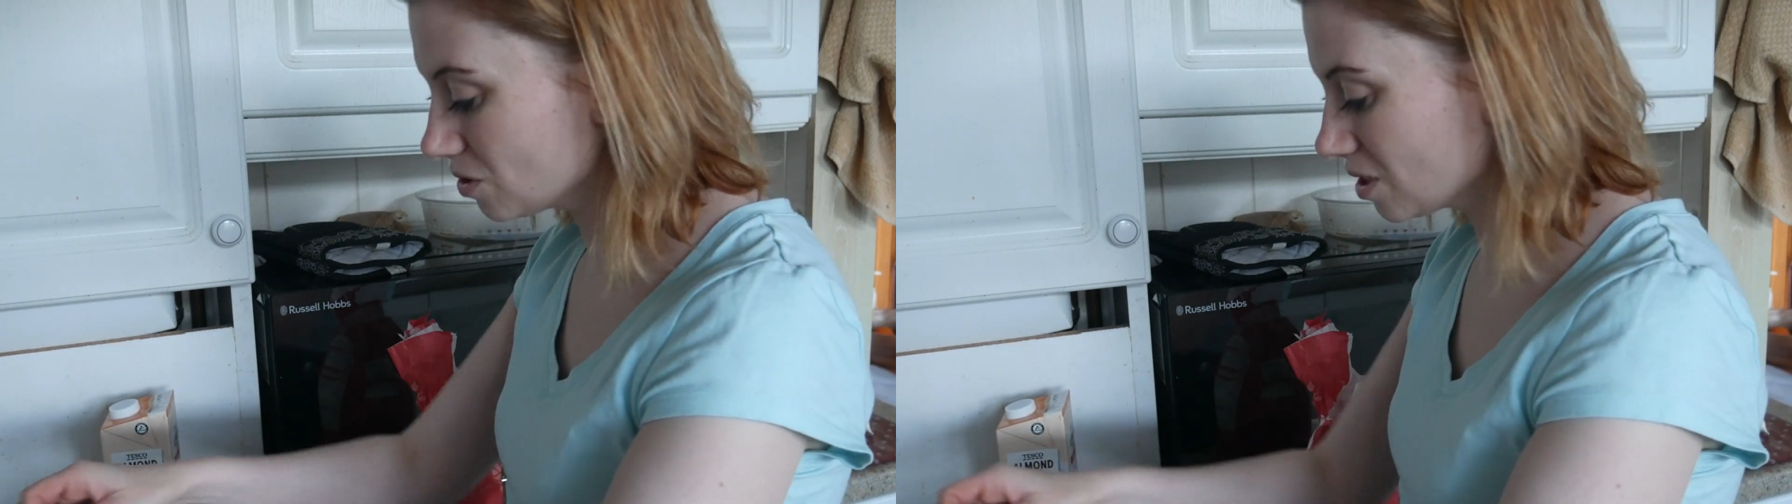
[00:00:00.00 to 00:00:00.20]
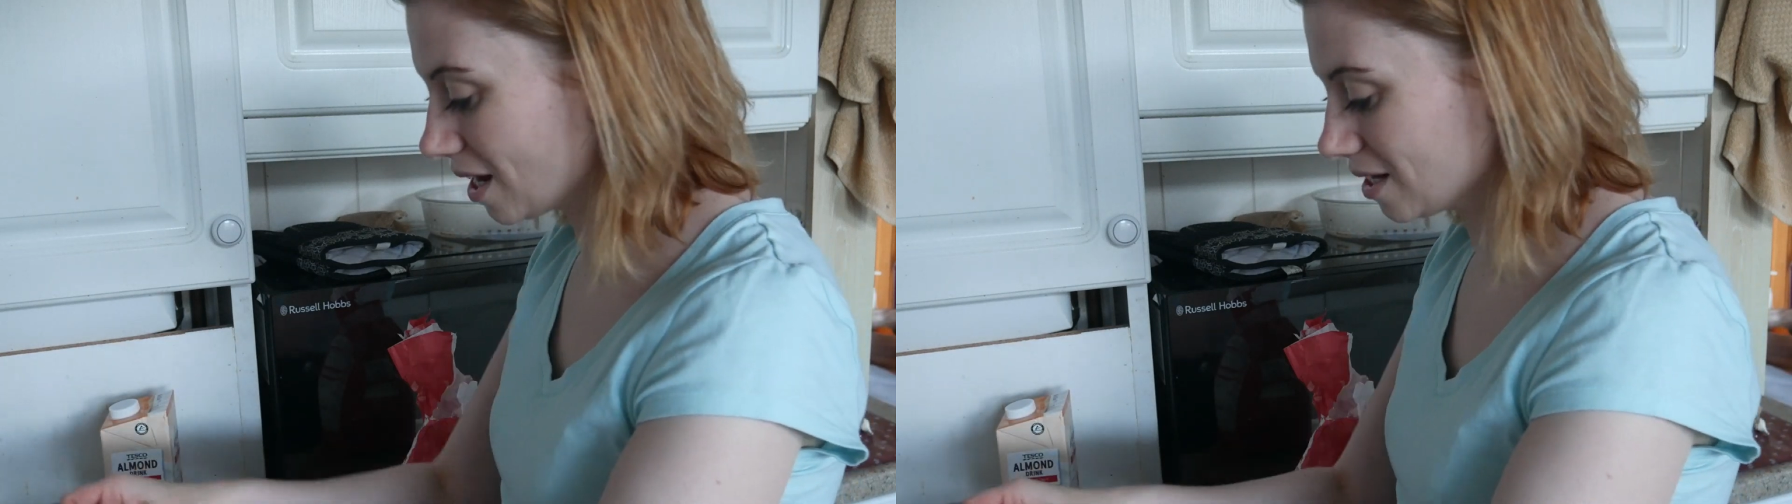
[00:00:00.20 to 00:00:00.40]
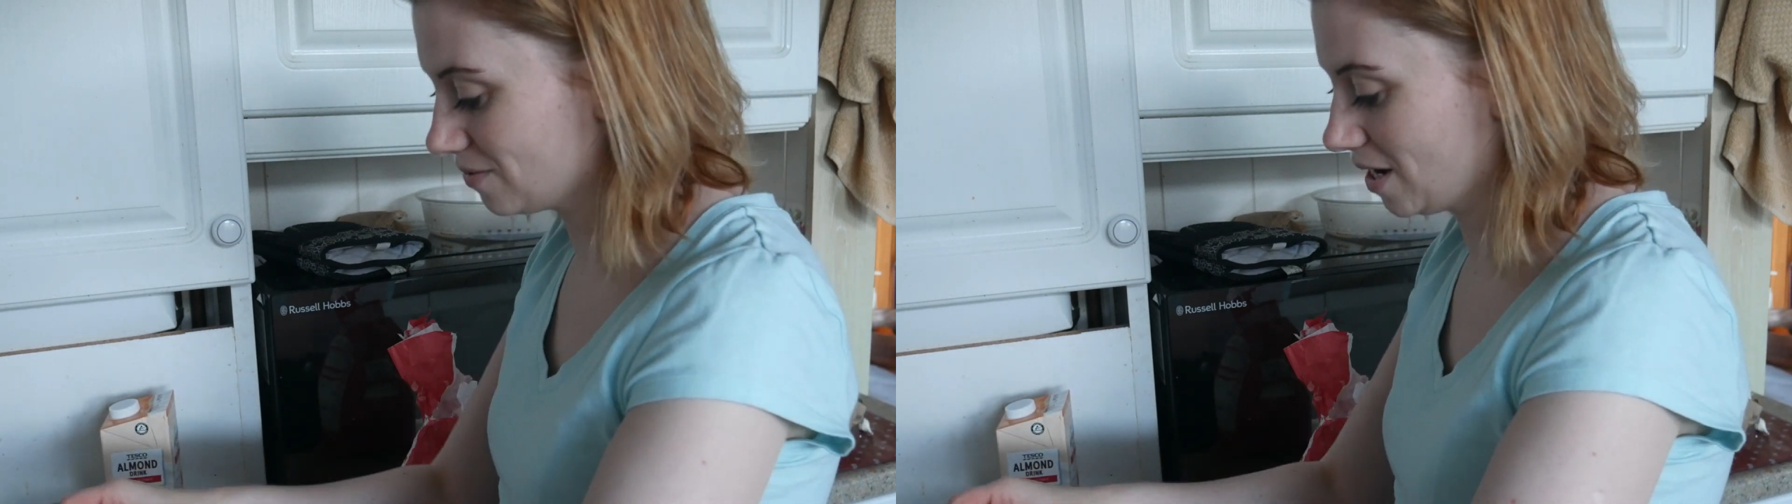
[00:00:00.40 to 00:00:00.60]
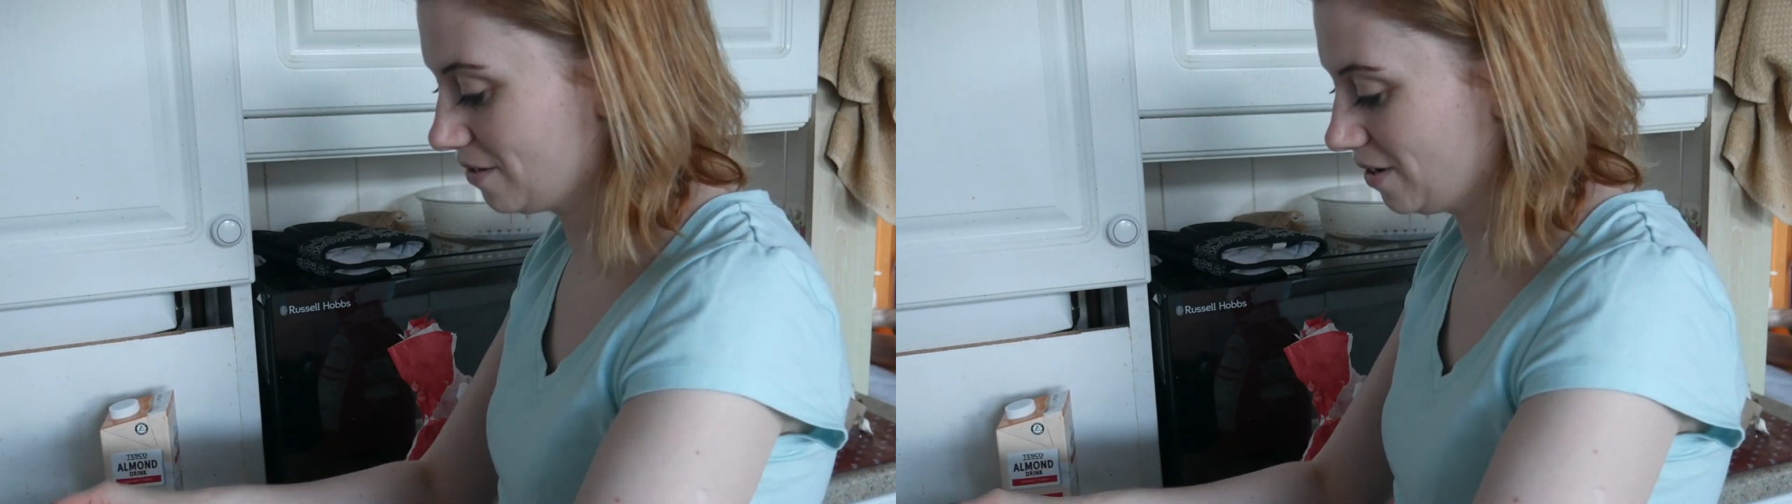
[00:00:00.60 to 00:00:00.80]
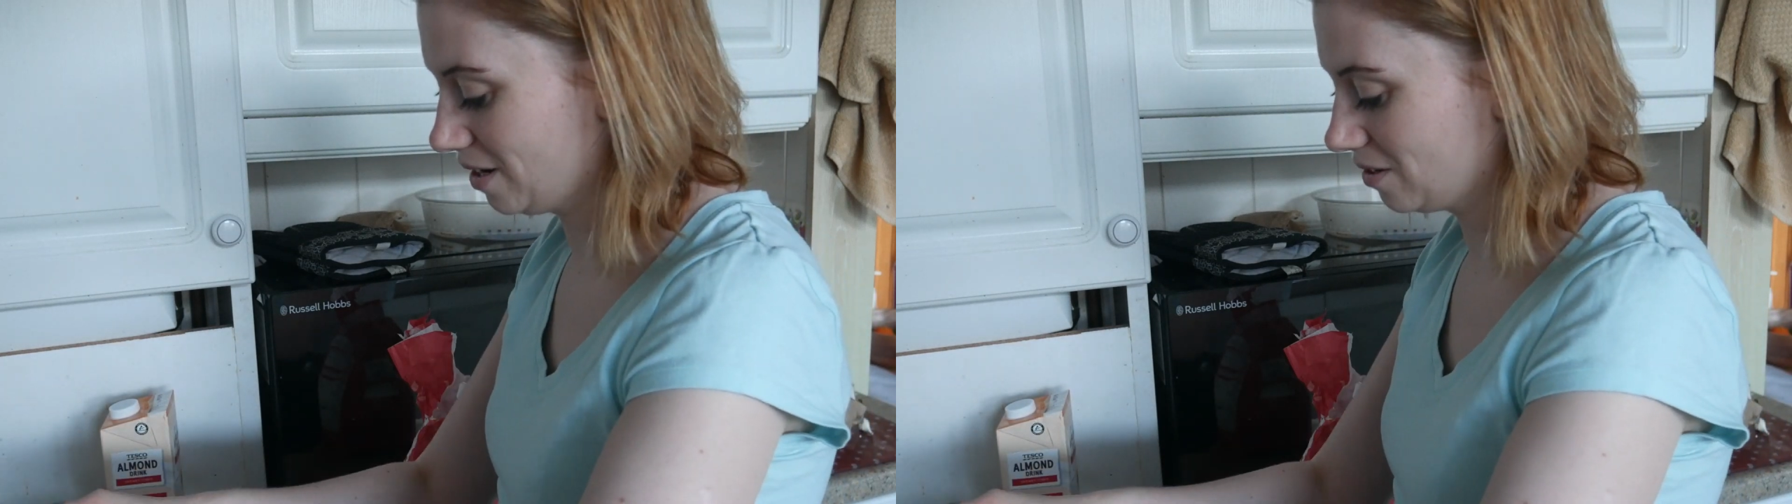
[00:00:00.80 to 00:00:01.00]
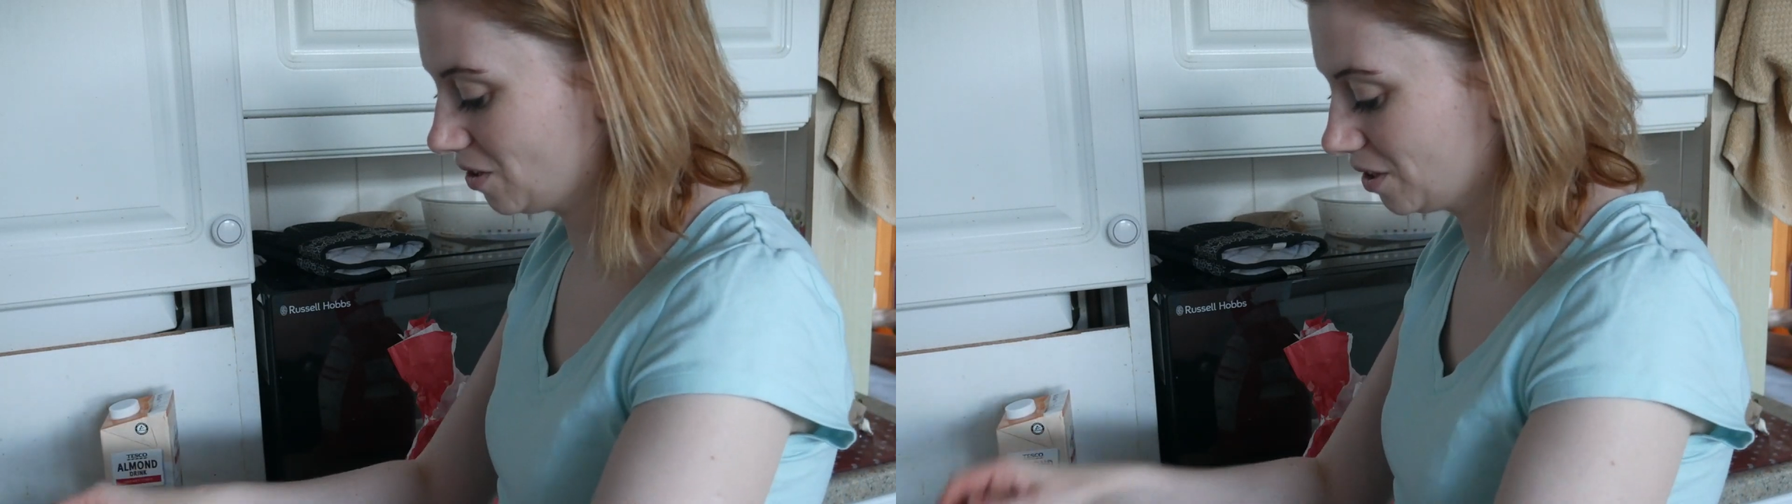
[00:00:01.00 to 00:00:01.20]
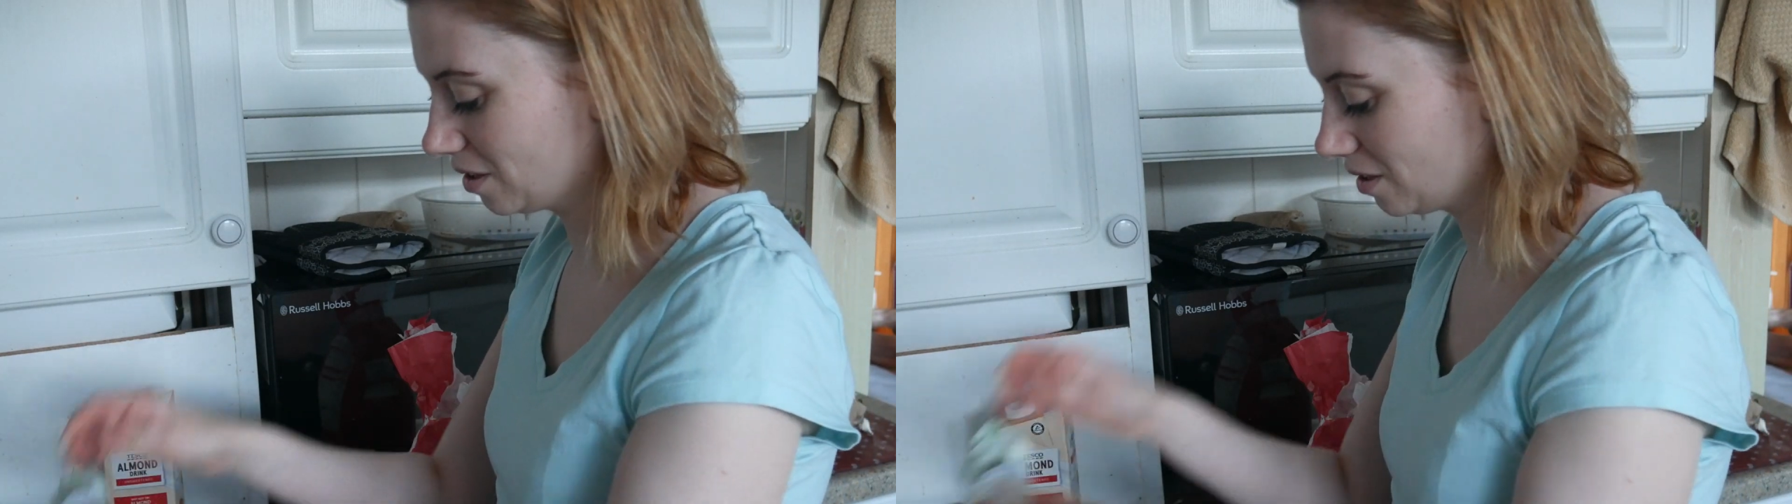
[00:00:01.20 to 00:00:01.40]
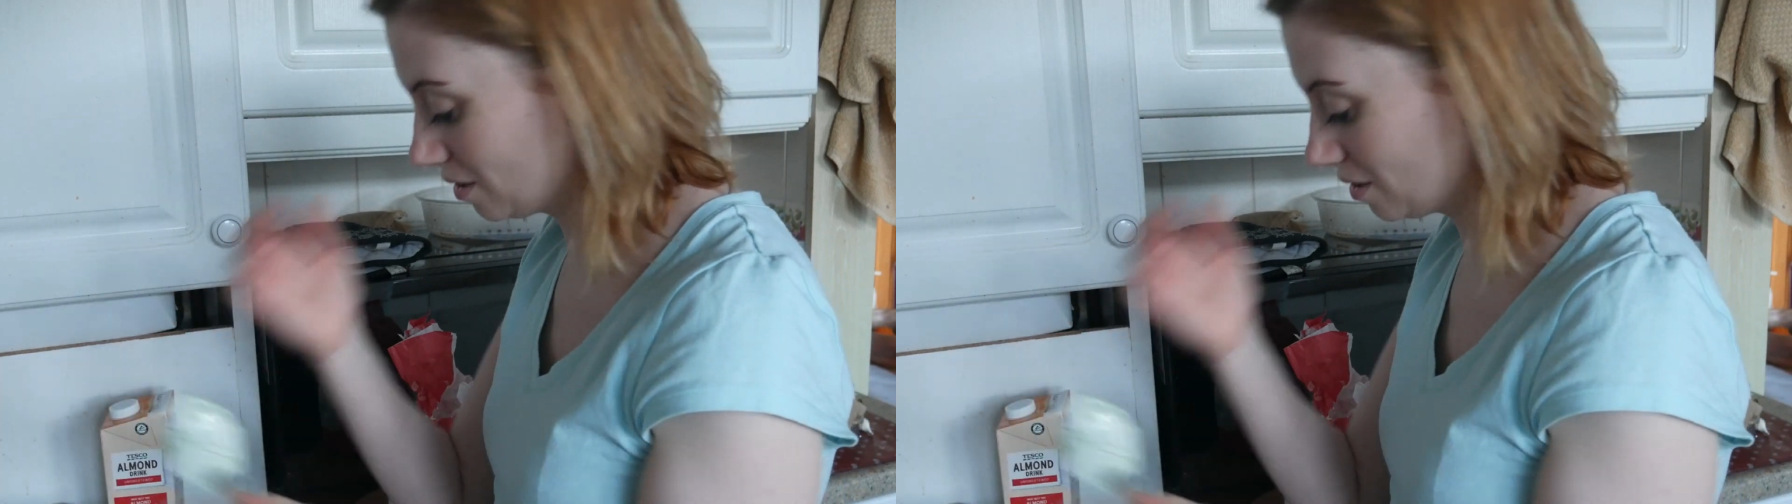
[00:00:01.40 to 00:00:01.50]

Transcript: just adds flavour. Like,